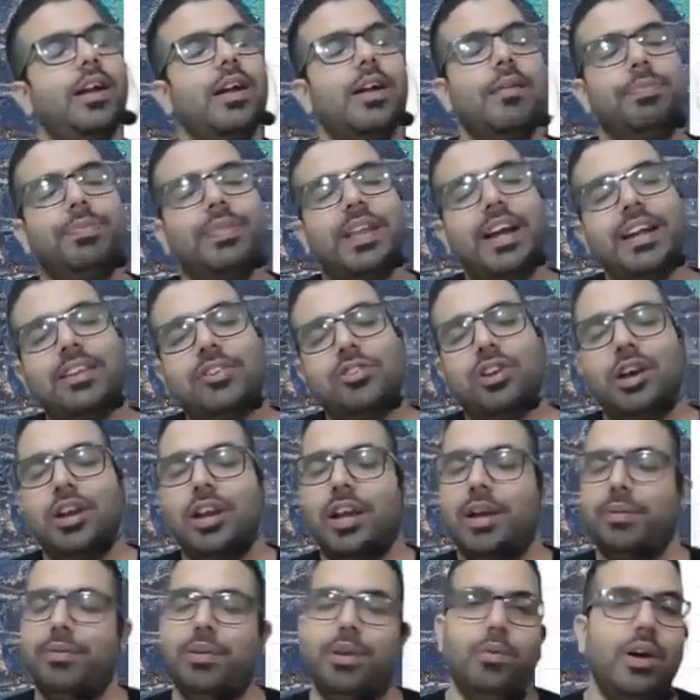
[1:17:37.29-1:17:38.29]
That's all
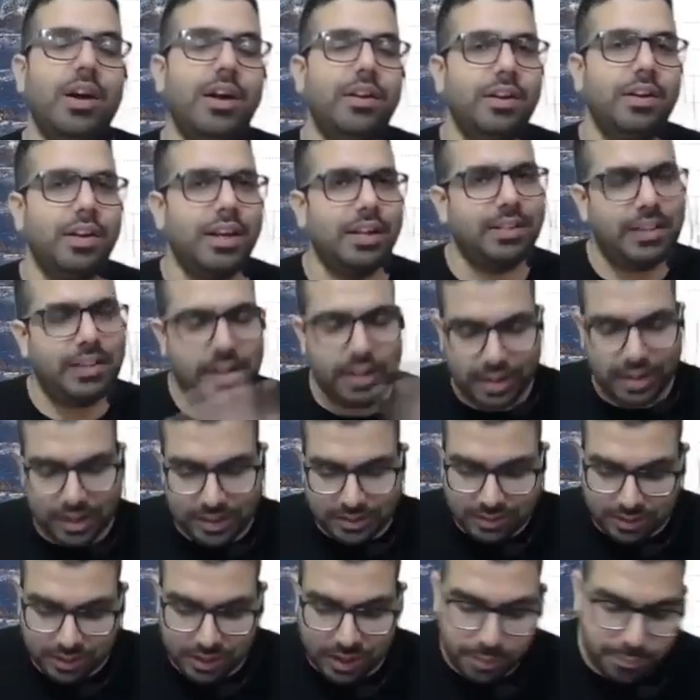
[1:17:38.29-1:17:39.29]
everyone. Nothing else
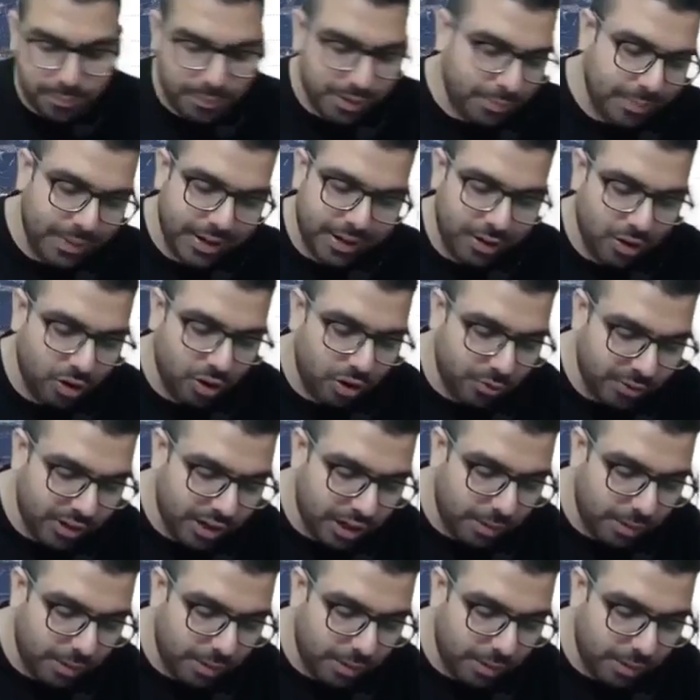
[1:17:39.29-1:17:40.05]
in the amendment. Not very